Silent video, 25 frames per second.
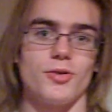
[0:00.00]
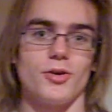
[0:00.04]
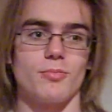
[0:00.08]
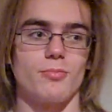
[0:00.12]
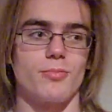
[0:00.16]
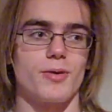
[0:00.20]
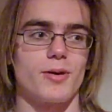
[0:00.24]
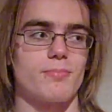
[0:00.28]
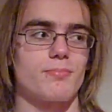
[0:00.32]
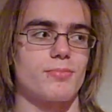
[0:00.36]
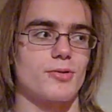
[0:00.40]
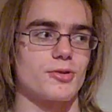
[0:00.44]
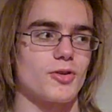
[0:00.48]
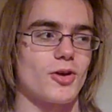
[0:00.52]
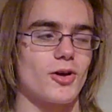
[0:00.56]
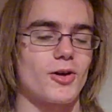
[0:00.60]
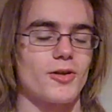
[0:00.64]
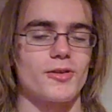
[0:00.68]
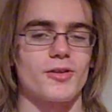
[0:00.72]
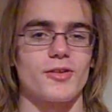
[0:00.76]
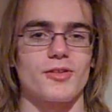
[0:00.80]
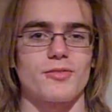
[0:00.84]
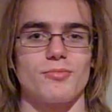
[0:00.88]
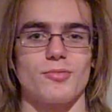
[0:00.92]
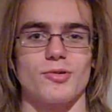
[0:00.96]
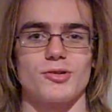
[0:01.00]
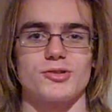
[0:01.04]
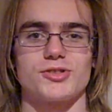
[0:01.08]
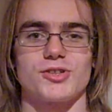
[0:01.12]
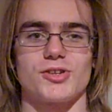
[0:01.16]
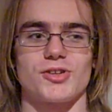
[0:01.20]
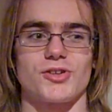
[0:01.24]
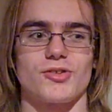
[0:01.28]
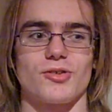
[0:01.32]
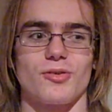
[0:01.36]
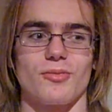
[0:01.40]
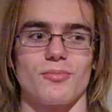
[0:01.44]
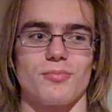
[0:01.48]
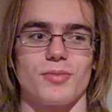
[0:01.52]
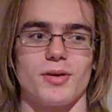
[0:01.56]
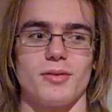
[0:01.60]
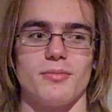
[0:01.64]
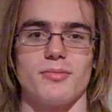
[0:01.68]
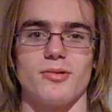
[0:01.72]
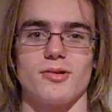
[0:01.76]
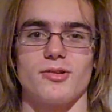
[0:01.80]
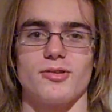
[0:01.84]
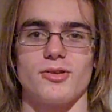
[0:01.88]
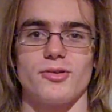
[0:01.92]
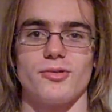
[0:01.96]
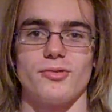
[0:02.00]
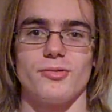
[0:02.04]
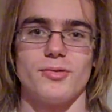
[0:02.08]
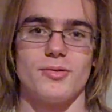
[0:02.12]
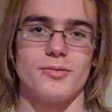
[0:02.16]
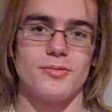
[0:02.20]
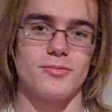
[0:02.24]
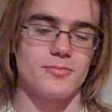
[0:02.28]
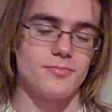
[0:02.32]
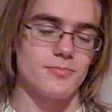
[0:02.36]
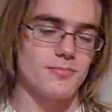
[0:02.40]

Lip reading: Duty a bit, but not as much as some people do.